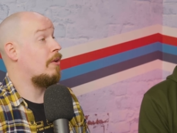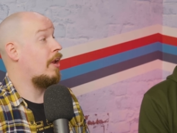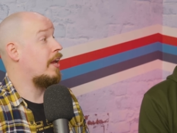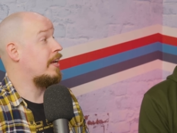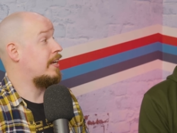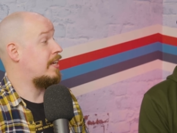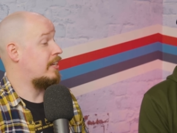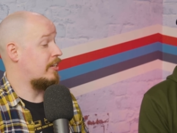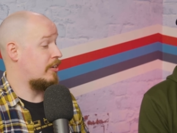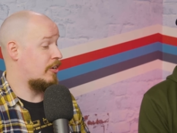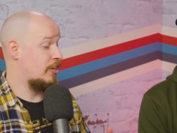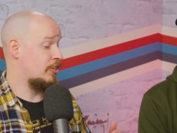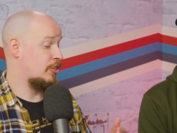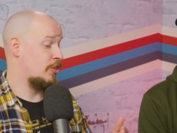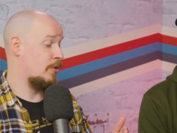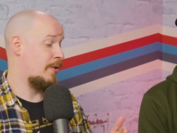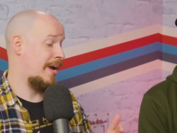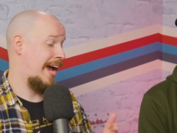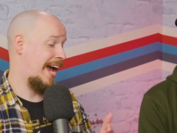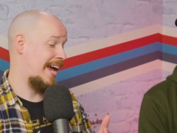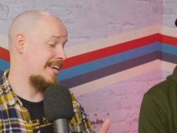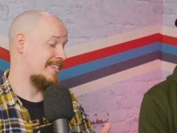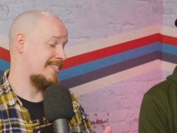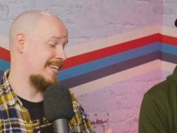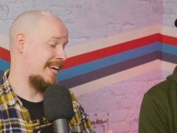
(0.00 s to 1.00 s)
like, you could do it
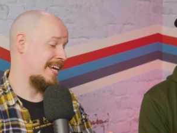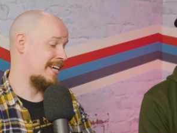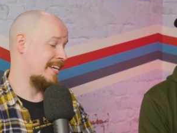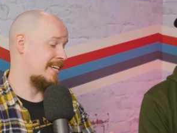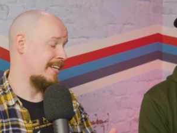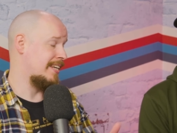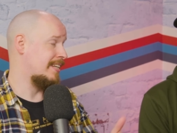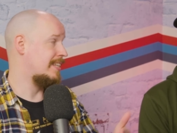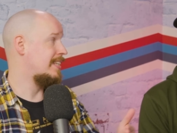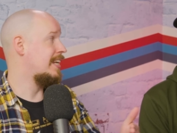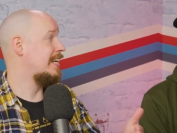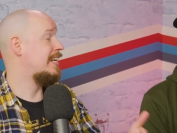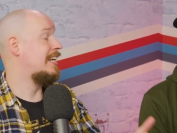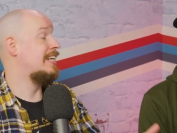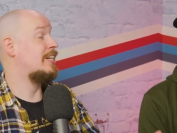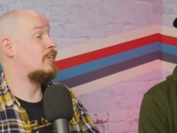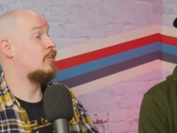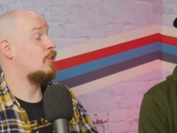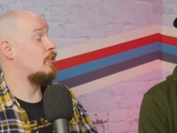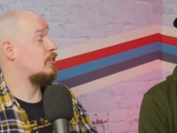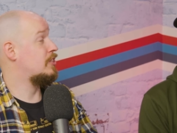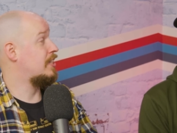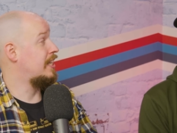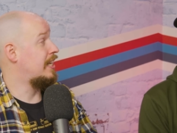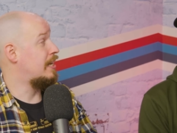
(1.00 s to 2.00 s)
as a Nikki
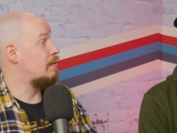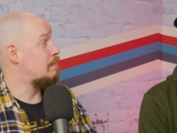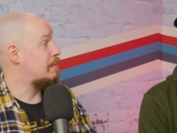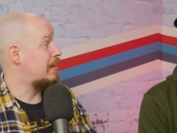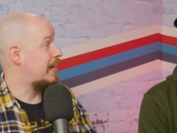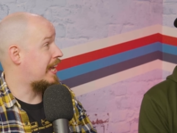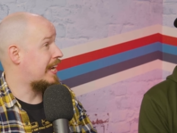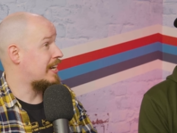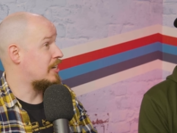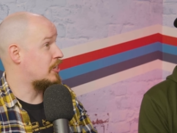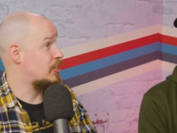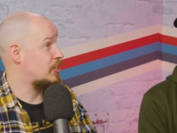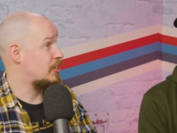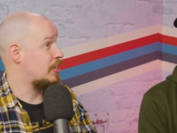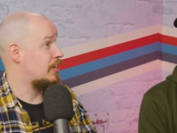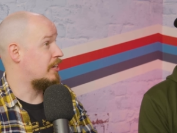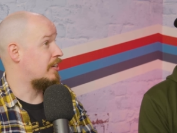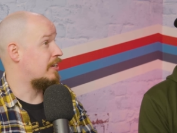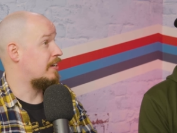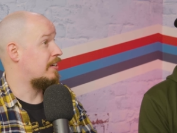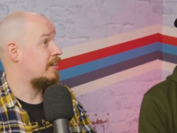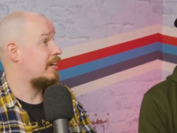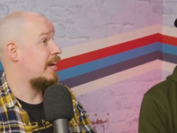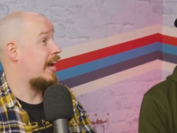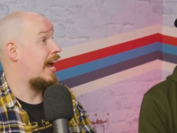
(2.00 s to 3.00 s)
Cross
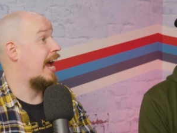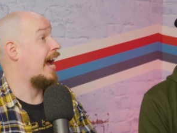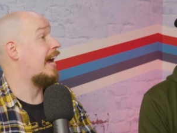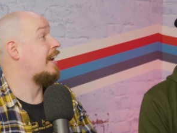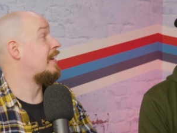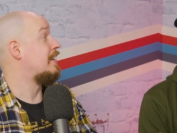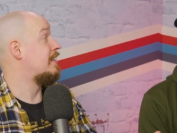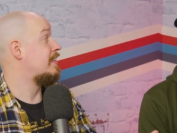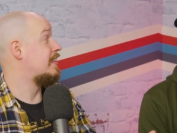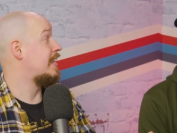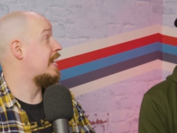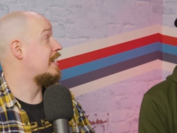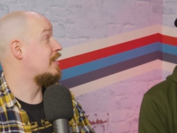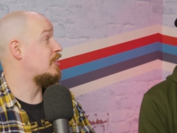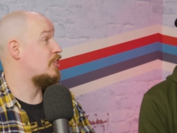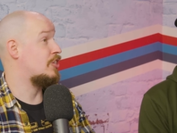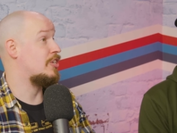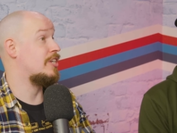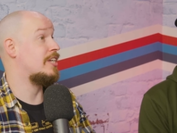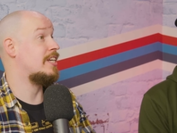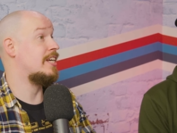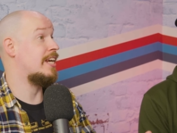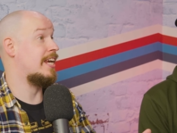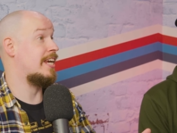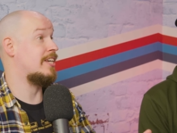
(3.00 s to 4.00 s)
elimination and then
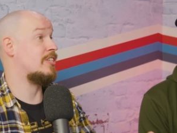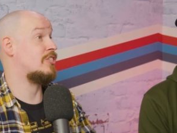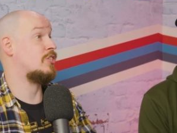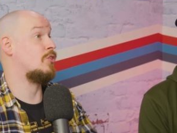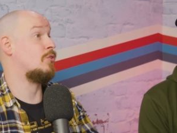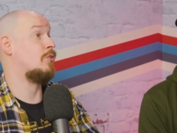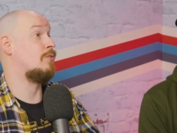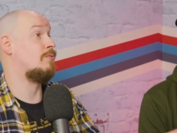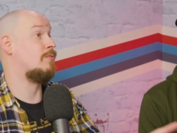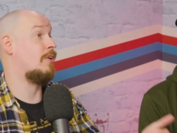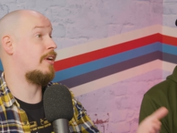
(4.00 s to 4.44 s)
she is sort of